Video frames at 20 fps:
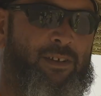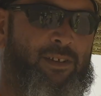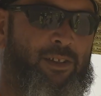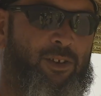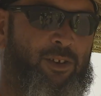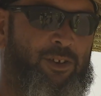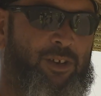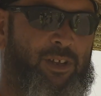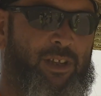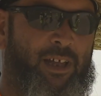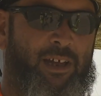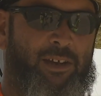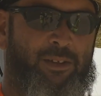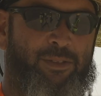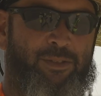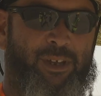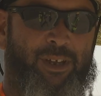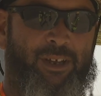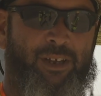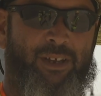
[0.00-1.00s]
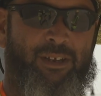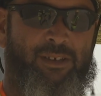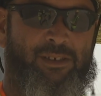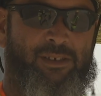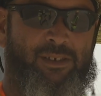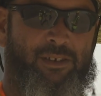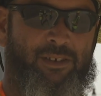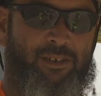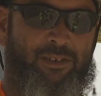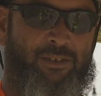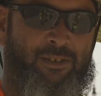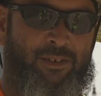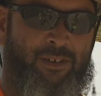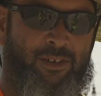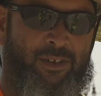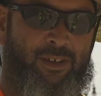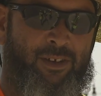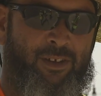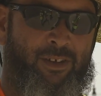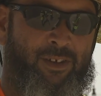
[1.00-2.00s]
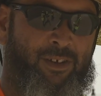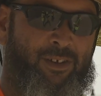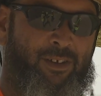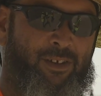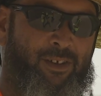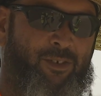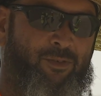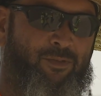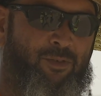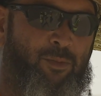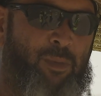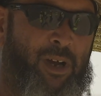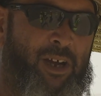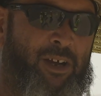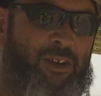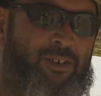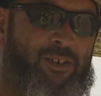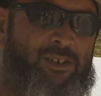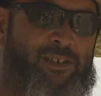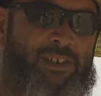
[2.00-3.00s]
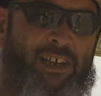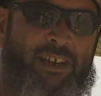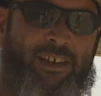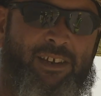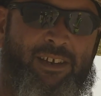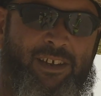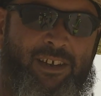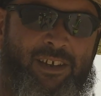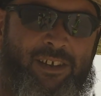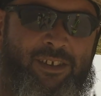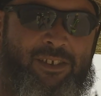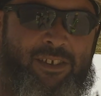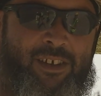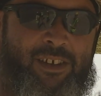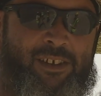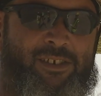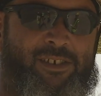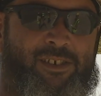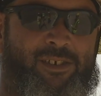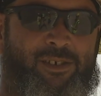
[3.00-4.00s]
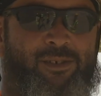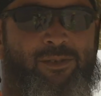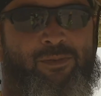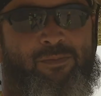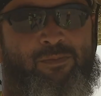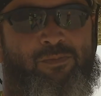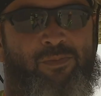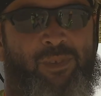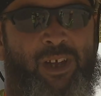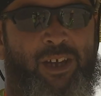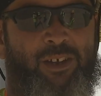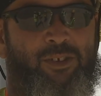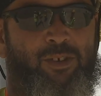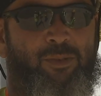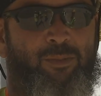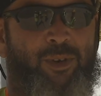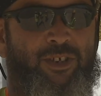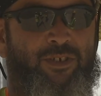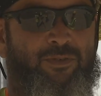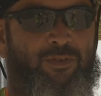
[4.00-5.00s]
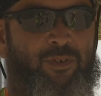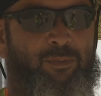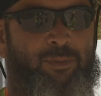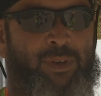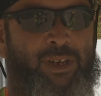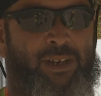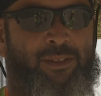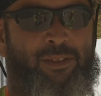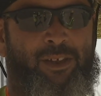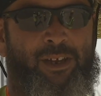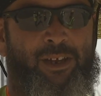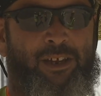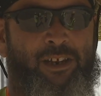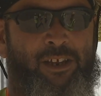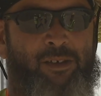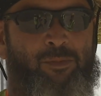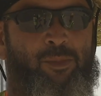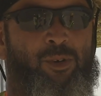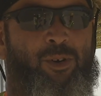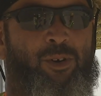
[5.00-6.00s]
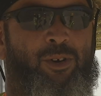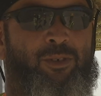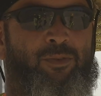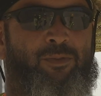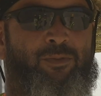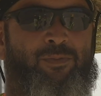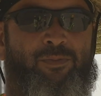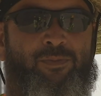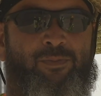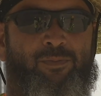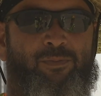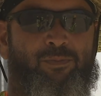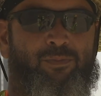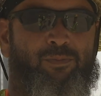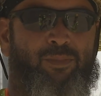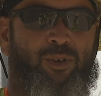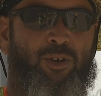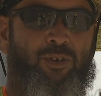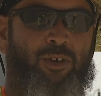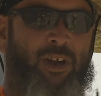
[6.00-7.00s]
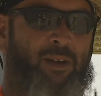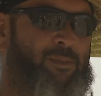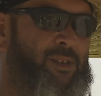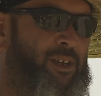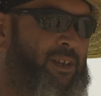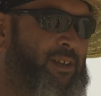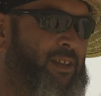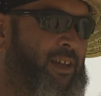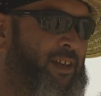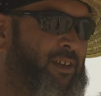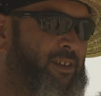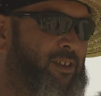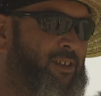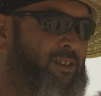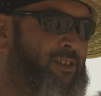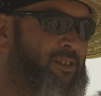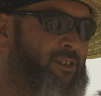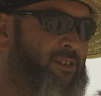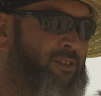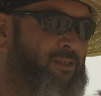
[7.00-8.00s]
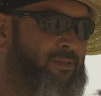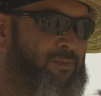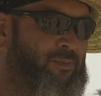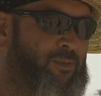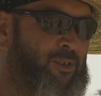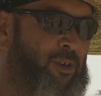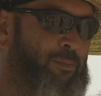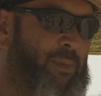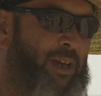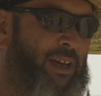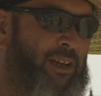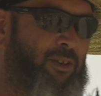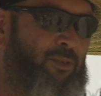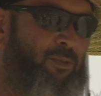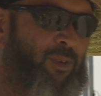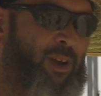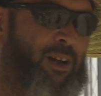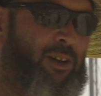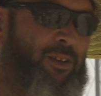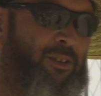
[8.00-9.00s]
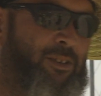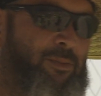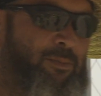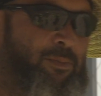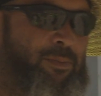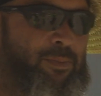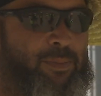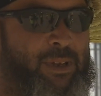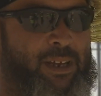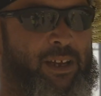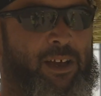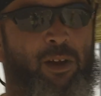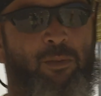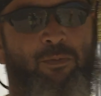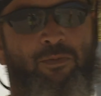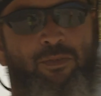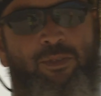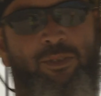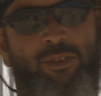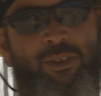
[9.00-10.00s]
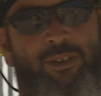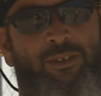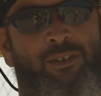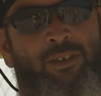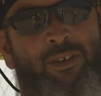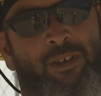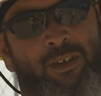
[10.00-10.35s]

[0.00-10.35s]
learned a lot of things, and from my understanding, it's not too much of a big thing anymore. Programs like that need to come back around. It'd be helpful, and